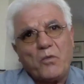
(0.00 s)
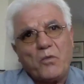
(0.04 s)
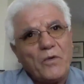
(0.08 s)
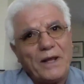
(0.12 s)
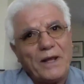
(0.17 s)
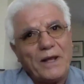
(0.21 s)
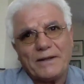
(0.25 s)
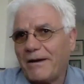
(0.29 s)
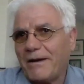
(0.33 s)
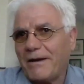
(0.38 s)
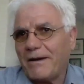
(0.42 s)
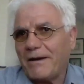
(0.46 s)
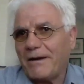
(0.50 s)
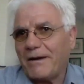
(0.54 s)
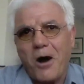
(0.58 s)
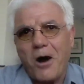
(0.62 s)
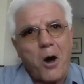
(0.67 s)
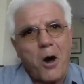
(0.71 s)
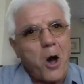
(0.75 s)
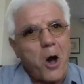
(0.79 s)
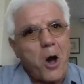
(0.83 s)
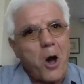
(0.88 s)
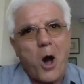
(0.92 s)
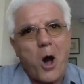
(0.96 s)
Well,
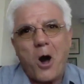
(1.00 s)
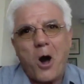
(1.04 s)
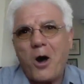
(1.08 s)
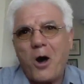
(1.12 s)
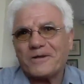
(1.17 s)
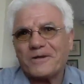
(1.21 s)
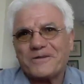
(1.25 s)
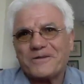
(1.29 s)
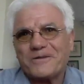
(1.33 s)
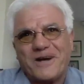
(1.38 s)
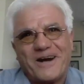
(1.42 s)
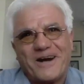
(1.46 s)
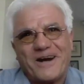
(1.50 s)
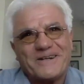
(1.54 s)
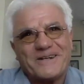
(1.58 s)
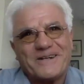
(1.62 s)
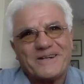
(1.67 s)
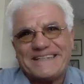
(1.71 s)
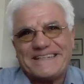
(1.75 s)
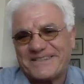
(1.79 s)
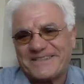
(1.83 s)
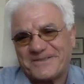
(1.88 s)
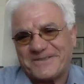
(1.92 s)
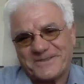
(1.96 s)
all
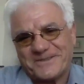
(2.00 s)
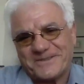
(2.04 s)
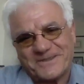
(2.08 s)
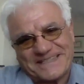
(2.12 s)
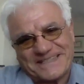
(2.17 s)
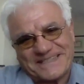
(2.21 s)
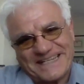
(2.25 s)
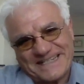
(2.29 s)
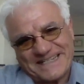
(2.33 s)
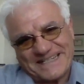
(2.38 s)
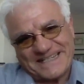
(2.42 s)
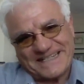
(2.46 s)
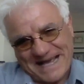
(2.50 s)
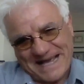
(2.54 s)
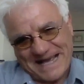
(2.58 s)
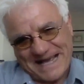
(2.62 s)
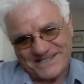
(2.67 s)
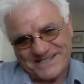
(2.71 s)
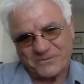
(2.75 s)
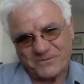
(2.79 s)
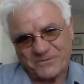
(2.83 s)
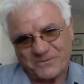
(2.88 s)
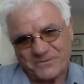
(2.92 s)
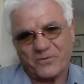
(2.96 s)
kind that you can
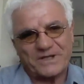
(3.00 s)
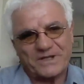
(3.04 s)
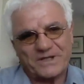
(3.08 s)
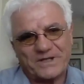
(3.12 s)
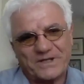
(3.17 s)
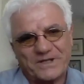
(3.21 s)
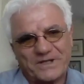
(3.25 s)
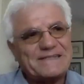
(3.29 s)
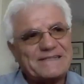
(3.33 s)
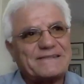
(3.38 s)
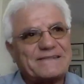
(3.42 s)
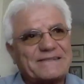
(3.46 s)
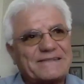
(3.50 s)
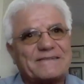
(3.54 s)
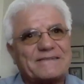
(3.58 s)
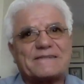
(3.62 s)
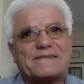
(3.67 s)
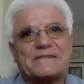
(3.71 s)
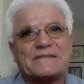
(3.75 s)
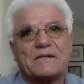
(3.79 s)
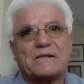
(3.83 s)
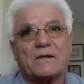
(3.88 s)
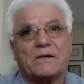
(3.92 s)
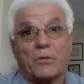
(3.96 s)
imagine. For
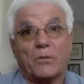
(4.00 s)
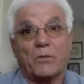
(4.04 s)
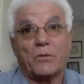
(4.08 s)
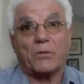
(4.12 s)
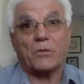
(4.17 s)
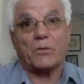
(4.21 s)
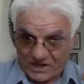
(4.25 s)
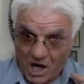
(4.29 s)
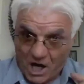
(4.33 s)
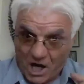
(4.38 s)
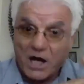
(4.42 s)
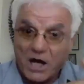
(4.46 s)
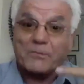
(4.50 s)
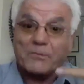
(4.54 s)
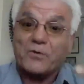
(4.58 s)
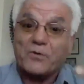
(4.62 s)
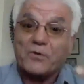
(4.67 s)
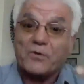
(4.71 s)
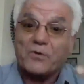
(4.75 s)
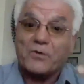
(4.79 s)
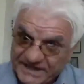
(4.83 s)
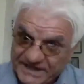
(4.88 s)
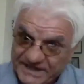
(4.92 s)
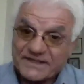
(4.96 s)
instance, what I'm
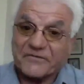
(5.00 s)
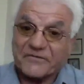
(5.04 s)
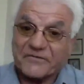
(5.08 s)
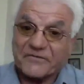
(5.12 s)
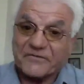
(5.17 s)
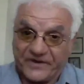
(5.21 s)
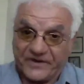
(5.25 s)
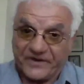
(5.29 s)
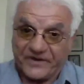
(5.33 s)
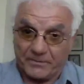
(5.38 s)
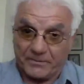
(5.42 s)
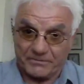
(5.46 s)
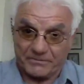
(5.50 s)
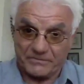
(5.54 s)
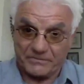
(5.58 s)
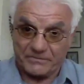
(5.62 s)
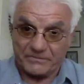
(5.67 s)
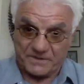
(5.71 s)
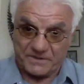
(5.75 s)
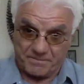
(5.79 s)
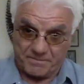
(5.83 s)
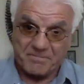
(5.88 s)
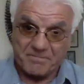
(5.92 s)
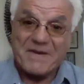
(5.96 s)
talking in the film,
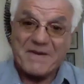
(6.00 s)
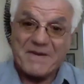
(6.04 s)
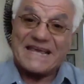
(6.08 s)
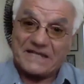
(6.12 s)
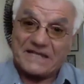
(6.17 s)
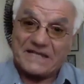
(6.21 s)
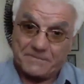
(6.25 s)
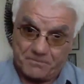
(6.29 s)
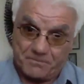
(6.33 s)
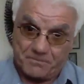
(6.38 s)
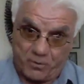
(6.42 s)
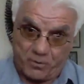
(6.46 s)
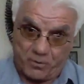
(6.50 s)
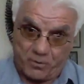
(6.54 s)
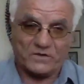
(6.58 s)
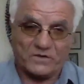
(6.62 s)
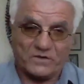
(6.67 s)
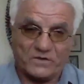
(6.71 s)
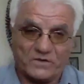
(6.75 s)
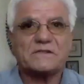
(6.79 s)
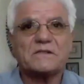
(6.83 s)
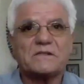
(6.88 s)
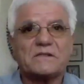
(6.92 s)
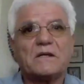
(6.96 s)
the main
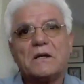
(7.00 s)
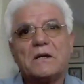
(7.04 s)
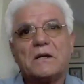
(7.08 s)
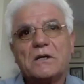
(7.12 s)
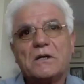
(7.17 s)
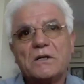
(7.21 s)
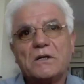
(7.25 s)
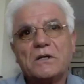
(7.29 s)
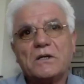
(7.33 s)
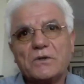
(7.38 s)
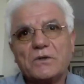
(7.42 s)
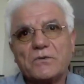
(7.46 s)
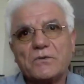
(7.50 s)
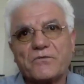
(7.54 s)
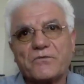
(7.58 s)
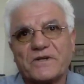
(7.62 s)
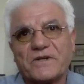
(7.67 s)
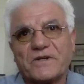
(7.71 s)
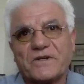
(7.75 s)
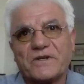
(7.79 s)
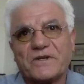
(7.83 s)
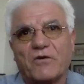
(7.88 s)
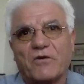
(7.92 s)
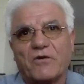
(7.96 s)
points.
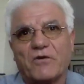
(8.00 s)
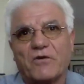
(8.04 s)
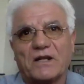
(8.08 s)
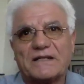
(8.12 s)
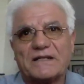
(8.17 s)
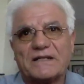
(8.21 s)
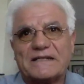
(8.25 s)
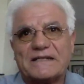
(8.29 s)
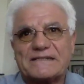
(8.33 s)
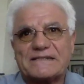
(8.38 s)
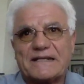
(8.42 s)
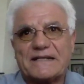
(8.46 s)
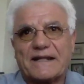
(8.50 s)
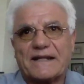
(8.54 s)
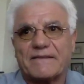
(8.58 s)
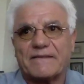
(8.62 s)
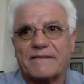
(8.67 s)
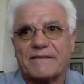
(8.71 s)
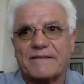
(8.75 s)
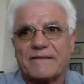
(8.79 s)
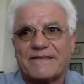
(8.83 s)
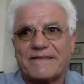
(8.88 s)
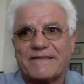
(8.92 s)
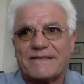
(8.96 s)
First of all is
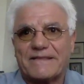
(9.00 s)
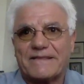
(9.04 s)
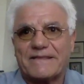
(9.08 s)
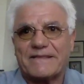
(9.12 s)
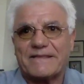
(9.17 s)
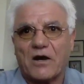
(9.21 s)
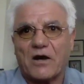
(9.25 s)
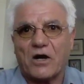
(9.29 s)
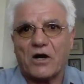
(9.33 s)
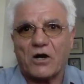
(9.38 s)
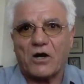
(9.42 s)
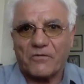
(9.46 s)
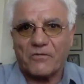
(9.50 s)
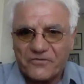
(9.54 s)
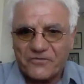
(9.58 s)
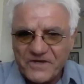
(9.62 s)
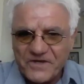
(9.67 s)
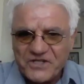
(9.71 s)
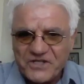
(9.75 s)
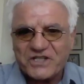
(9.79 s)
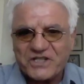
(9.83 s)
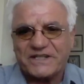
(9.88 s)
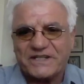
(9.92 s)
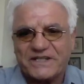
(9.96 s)
that
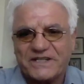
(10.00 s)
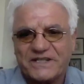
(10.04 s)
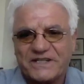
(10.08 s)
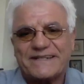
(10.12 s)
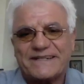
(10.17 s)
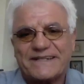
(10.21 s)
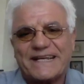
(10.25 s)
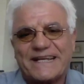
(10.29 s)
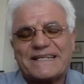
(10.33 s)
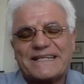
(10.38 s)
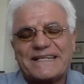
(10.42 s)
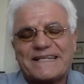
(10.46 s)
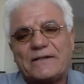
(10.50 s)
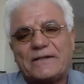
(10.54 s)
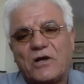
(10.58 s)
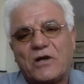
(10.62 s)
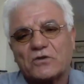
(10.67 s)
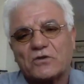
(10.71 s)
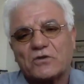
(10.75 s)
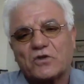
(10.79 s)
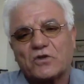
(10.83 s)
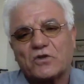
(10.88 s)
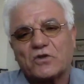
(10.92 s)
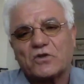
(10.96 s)
officially they
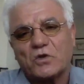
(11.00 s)
cannot